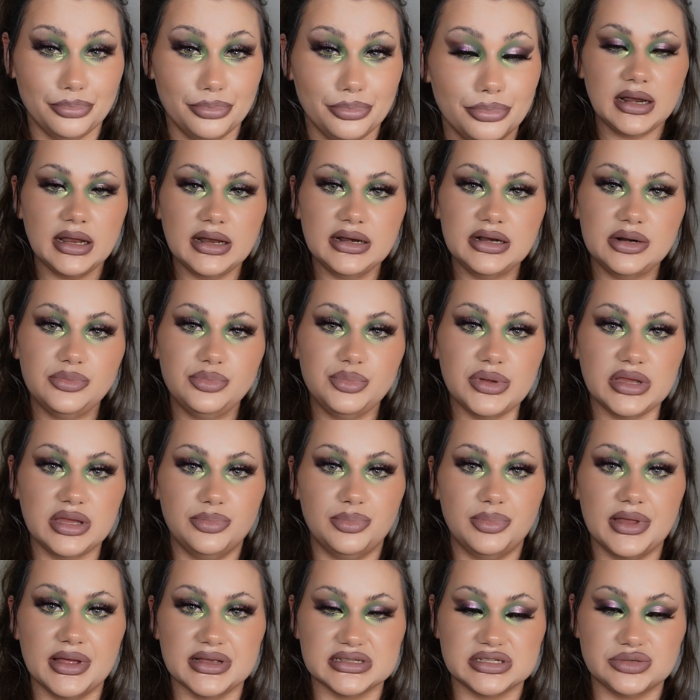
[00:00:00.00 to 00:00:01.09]
Another big
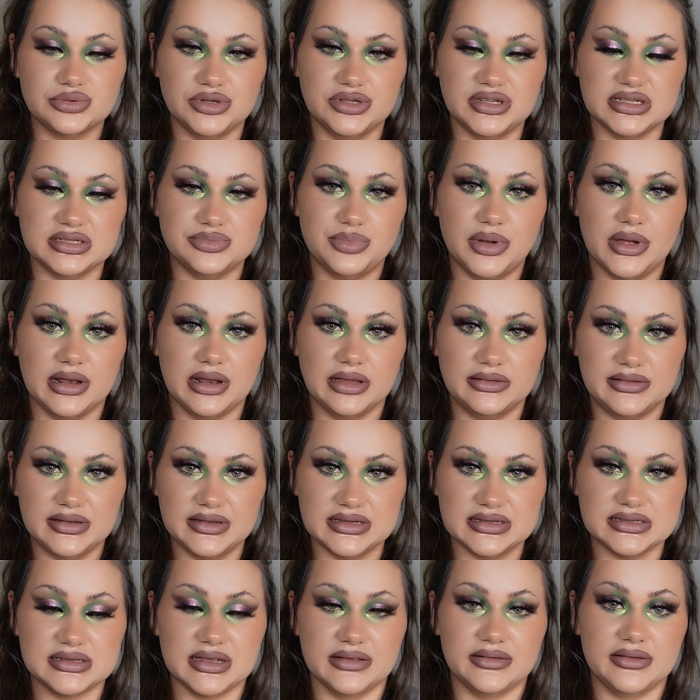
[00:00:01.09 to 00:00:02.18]
plus with this palette
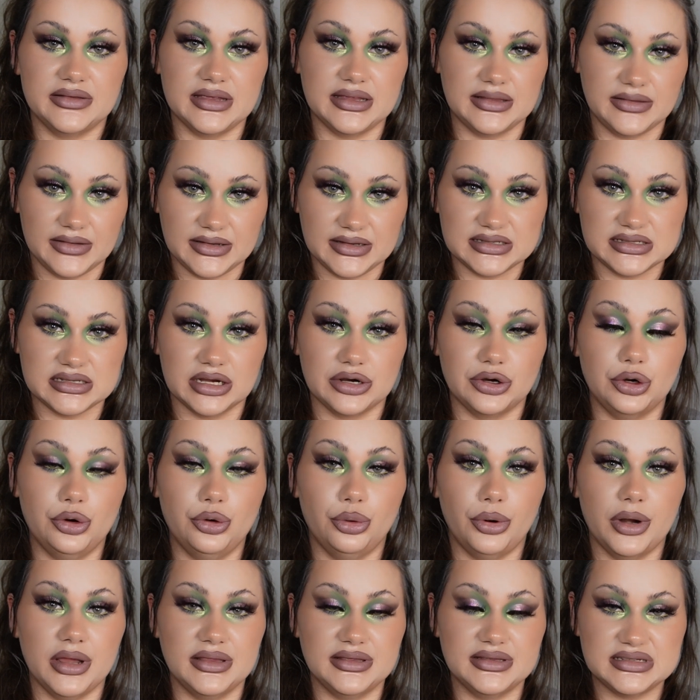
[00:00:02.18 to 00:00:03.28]
is that it is a
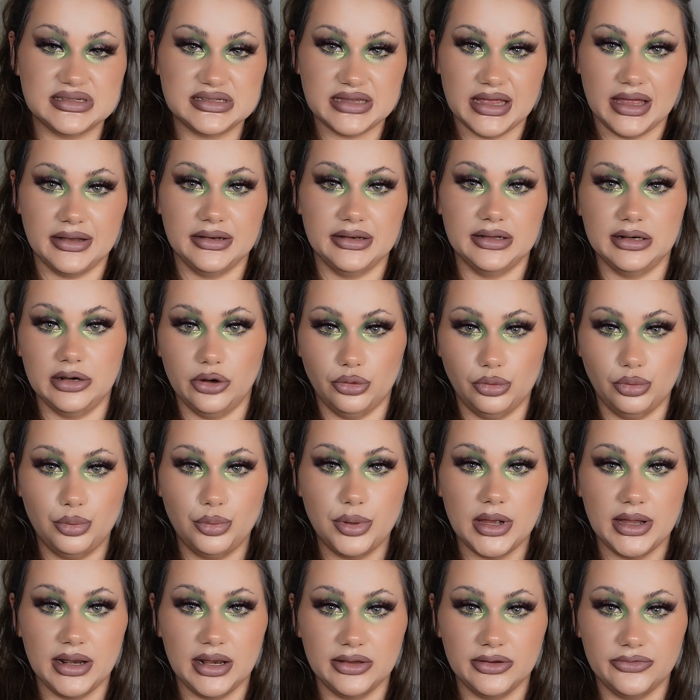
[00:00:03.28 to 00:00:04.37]
great standalone
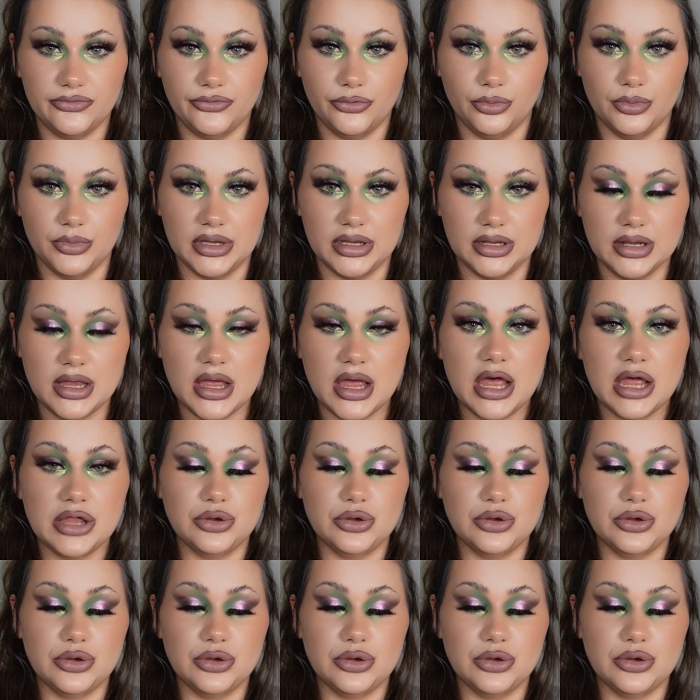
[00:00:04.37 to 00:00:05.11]
palette for me.